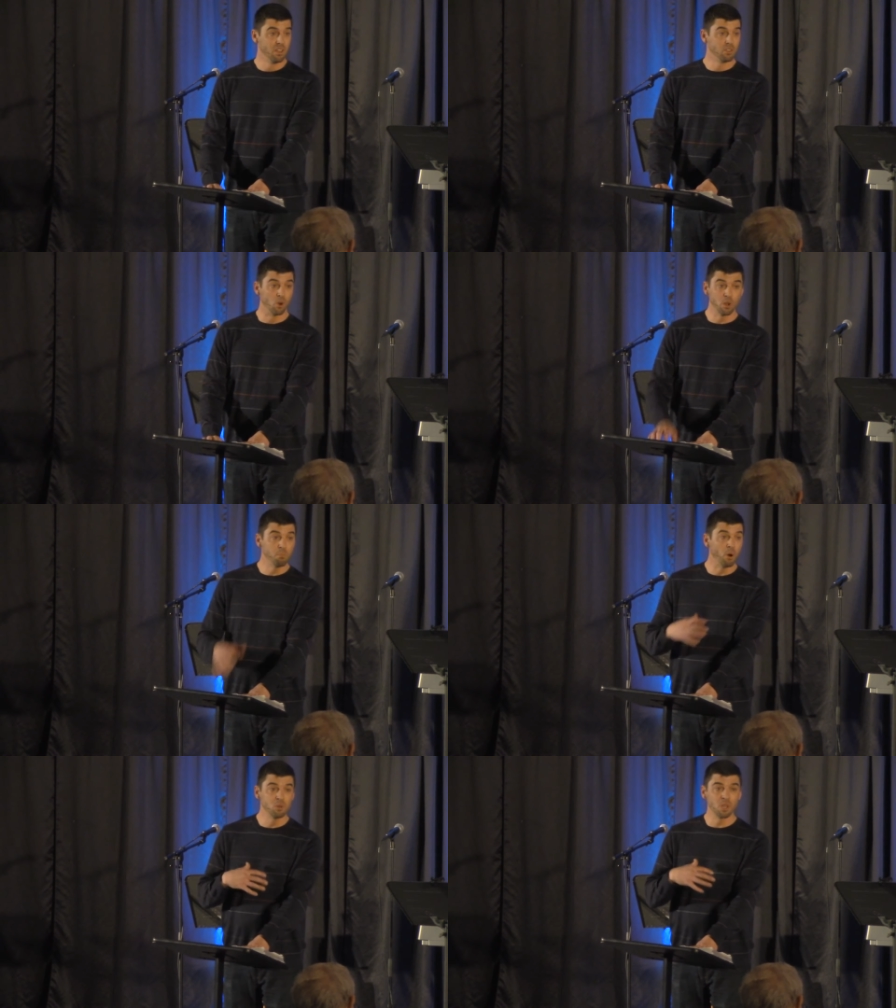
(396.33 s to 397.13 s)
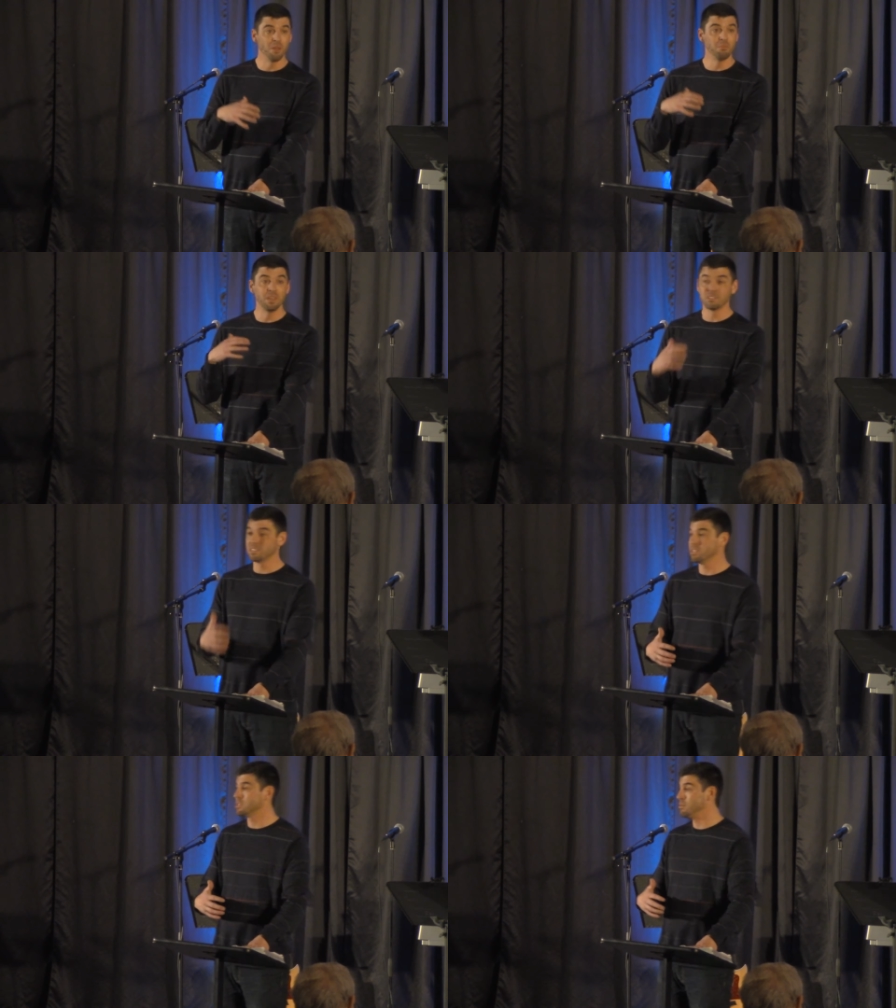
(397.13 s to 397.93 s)
Don't impose on me a
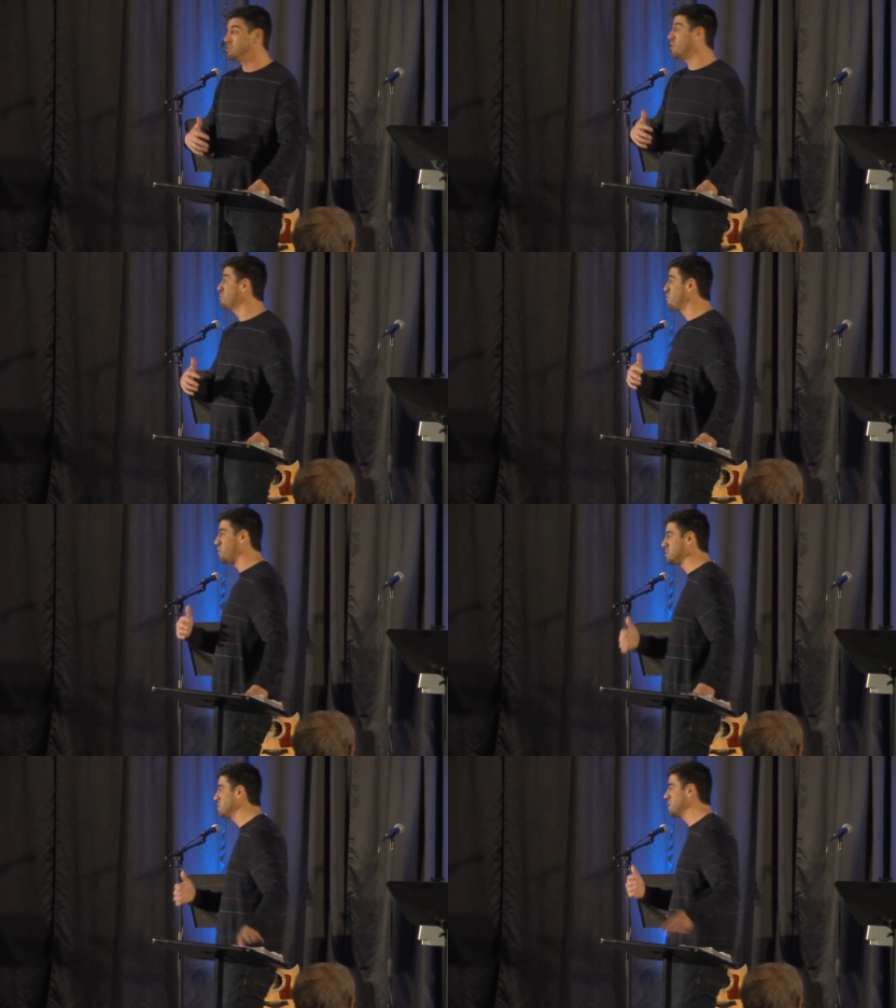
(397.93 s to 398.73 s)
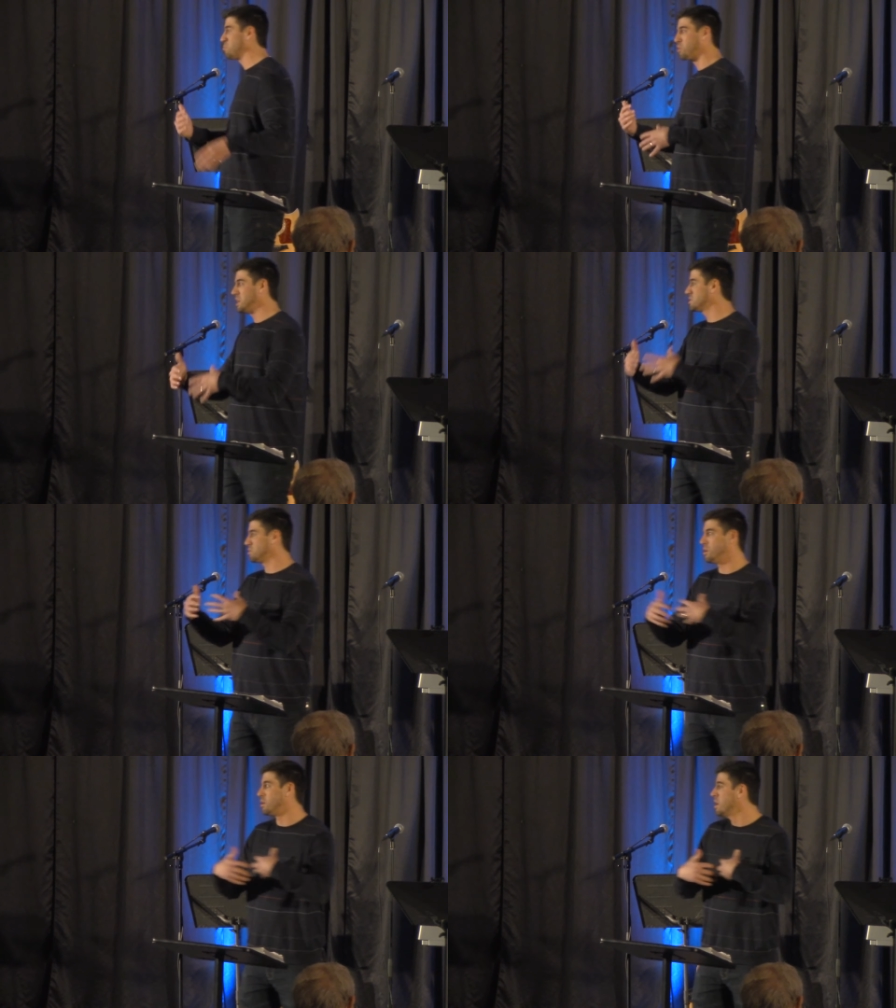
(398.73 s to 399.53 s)
system. Don't force me to preach
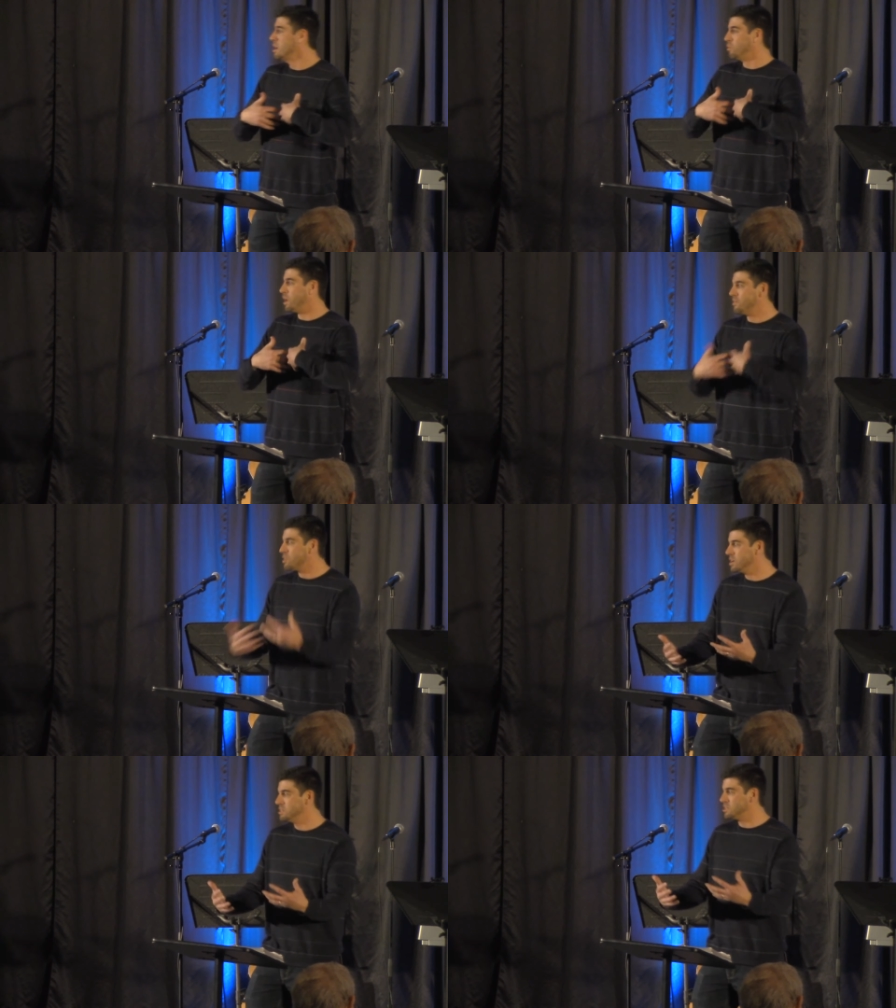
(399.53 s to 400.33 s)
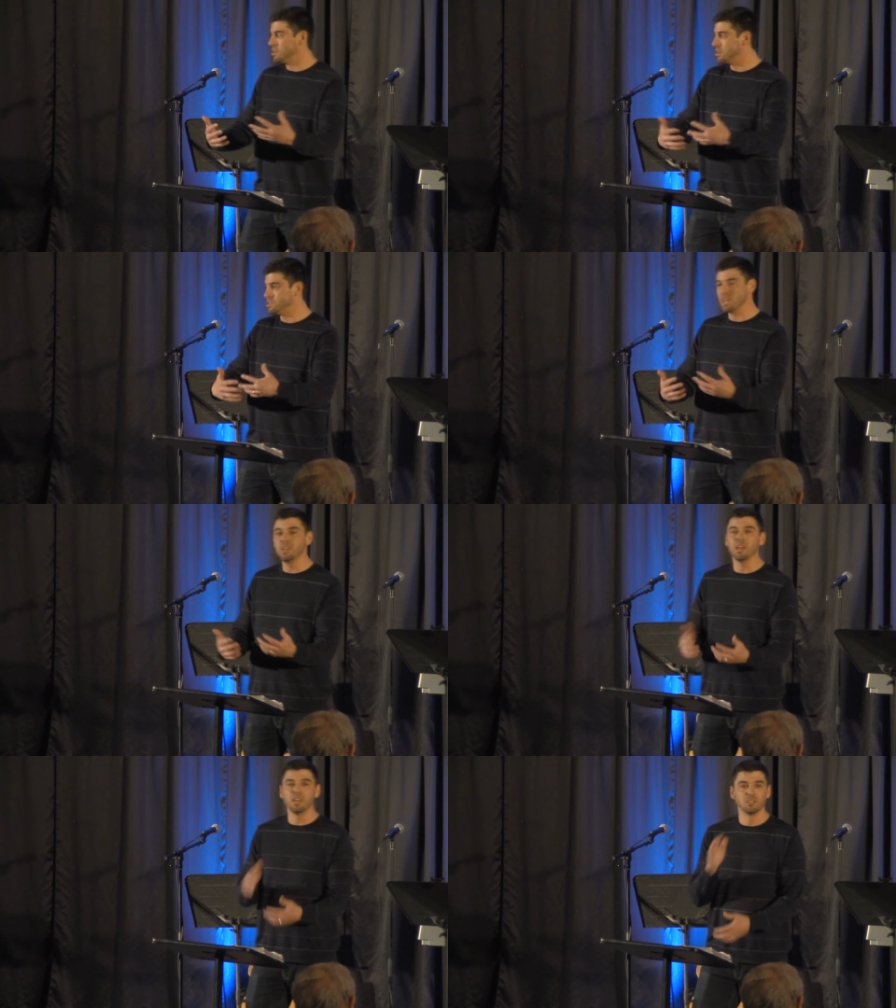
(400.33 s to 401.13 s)
your whatever it is your
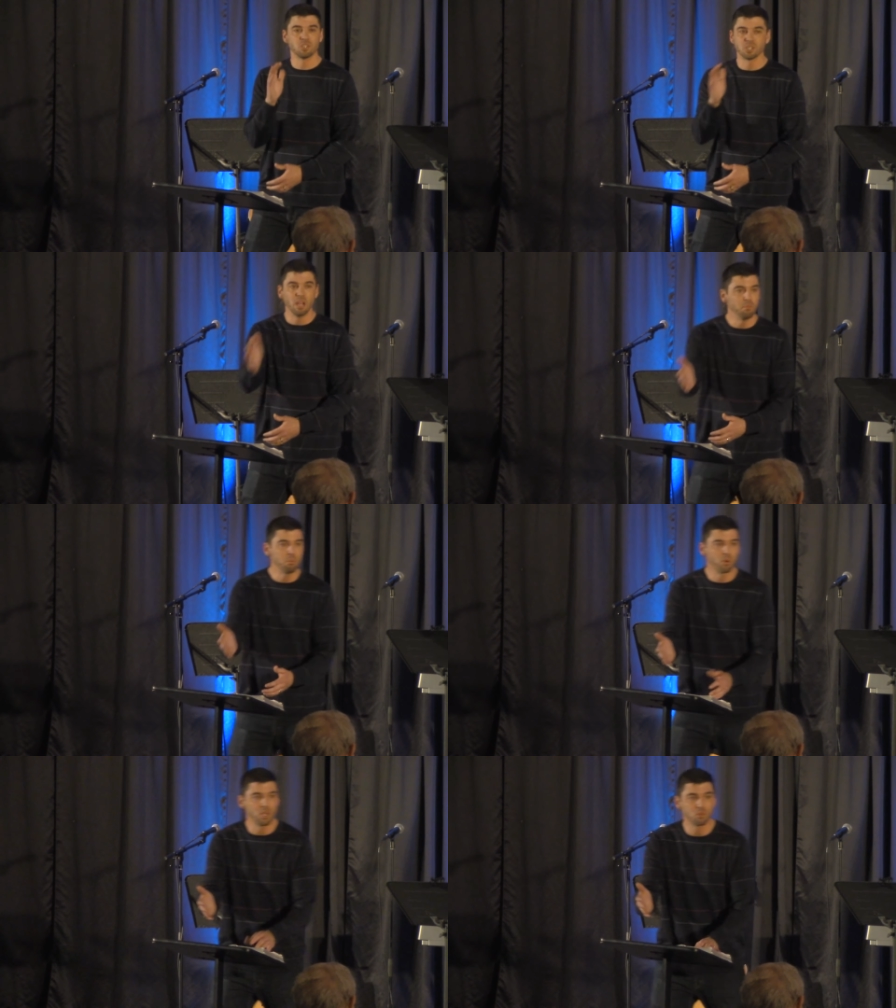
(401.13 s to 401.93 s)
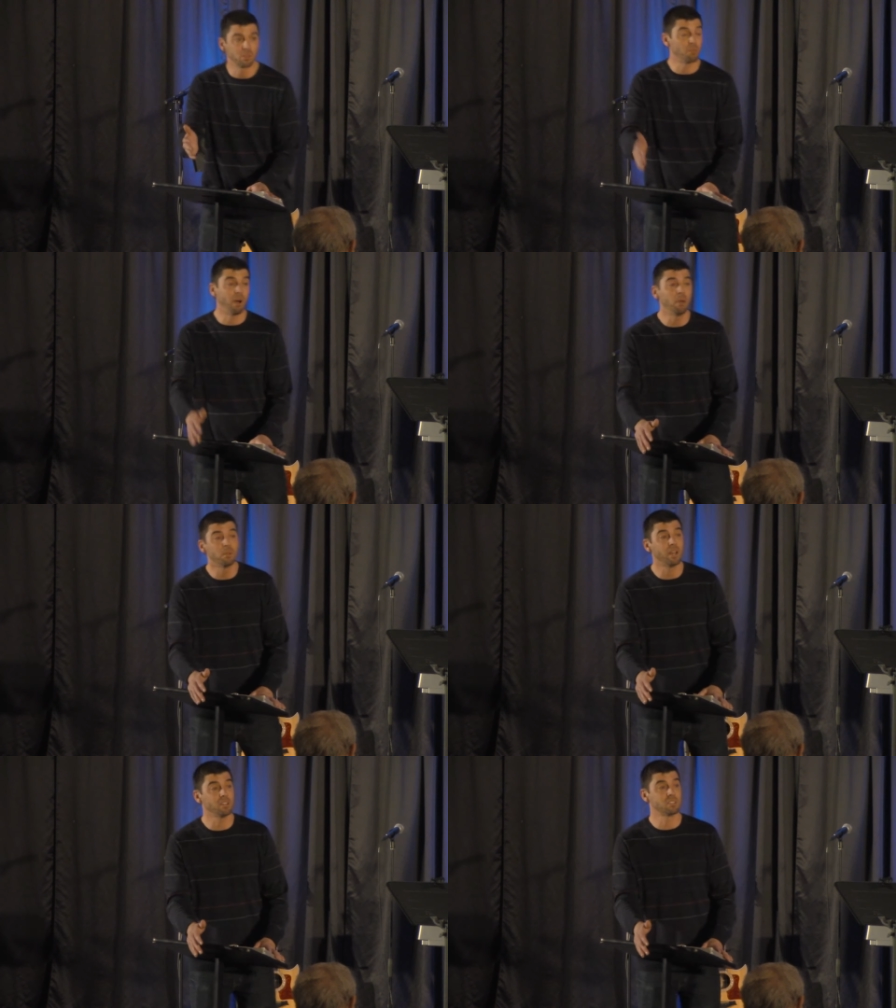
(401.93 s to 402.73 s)
agenda is. Just let me preach what the Bible
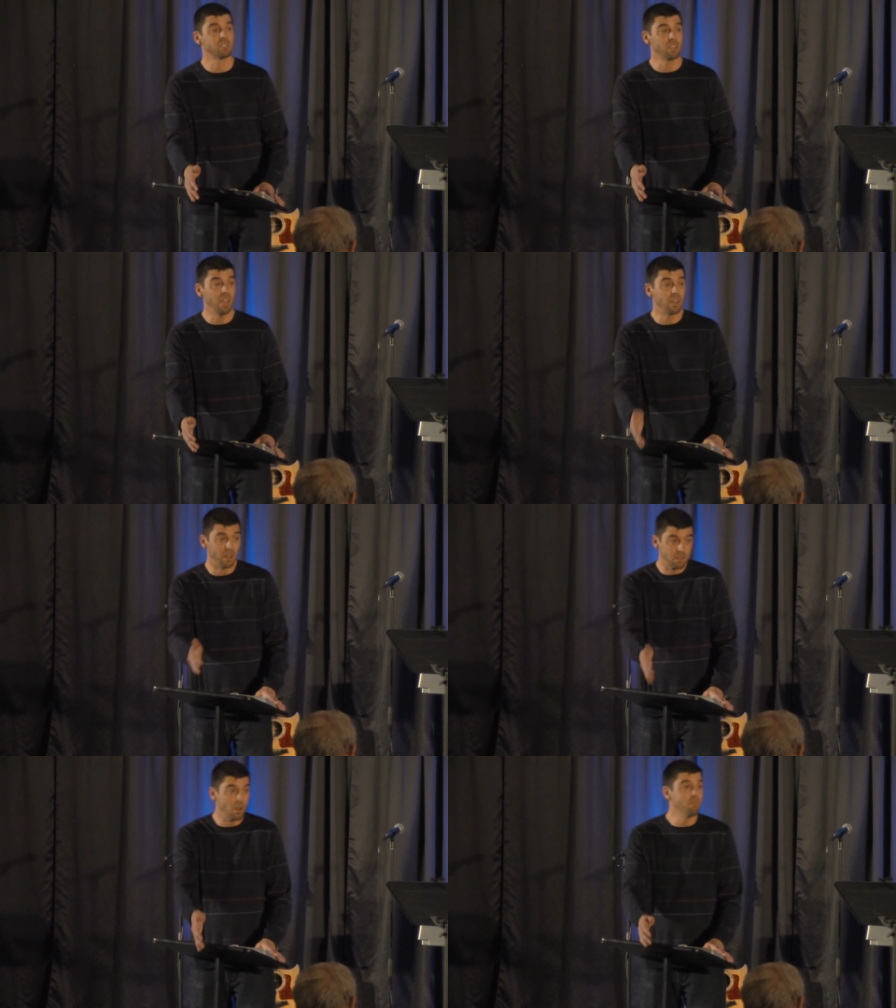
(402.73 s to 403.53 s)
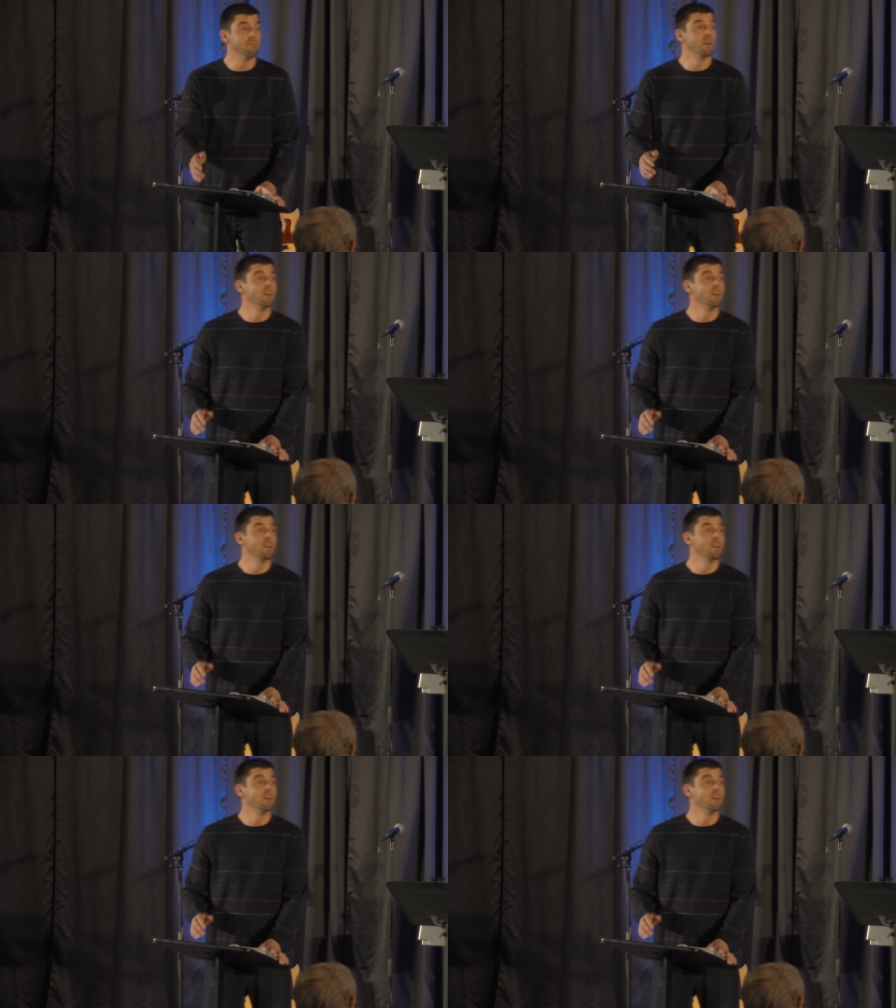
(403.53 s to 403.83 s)
has to say and I'll come.